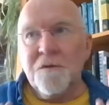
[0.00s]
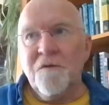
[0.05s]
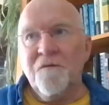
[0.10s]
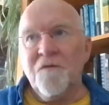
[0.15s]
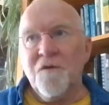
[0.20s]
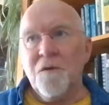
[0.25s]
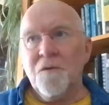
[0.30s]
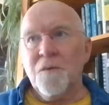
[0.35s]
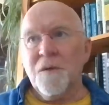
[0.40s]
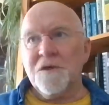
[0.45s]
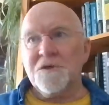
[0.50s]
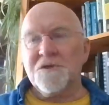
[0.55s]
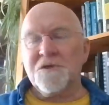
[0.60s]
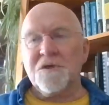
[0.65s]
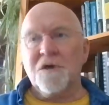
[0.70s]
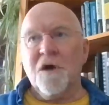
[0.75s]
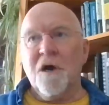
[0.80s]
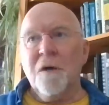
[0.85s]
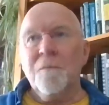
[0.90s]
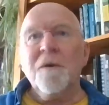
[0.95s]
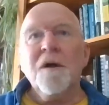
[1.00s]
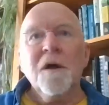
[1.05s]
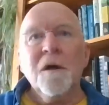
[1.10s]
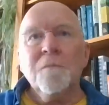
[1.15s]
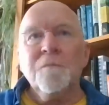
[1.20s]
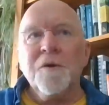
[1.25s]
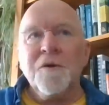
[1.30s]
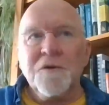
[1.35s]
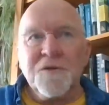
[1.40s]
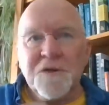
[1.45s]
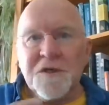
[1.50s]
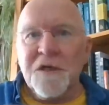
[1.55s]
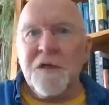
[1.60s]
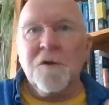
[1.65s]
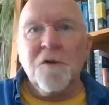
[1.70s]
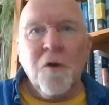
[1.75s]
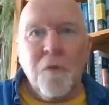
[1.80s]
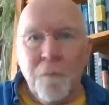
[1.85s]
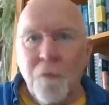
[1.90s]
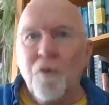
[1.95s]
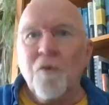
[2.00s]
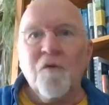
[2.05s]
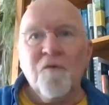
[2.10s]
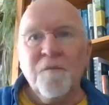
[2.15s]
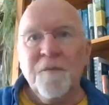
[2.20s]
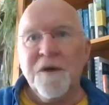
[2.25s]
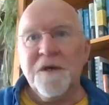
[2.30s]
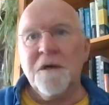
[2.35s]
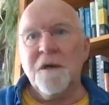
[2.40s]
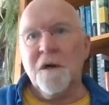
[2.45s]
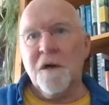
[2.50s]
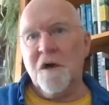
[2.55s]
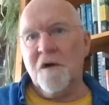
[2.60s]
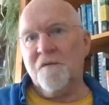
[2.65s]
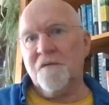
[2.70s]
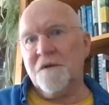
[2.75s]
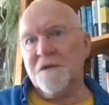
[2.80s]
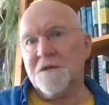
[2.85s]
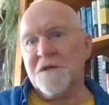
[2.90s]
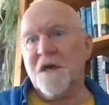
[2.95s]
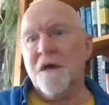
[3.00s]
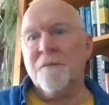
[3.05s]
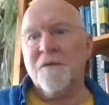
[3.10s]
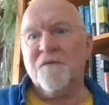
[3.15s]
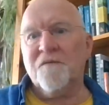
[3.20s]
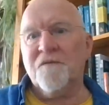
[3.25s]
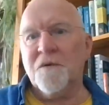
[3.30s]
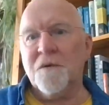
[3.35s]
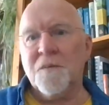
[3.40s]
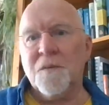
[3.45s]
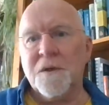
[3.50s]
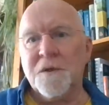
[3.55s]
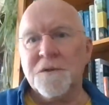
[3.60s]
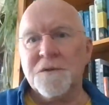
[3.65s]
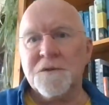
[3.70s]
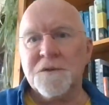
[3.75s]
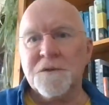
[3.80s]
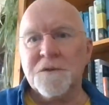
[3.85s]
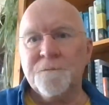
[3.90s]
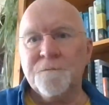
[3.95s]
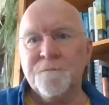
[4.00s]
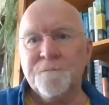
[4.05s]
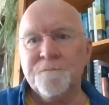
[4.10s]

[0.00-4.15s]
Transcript: in a few weeks' time, but you'll see a lot more of me over this coming few weeks.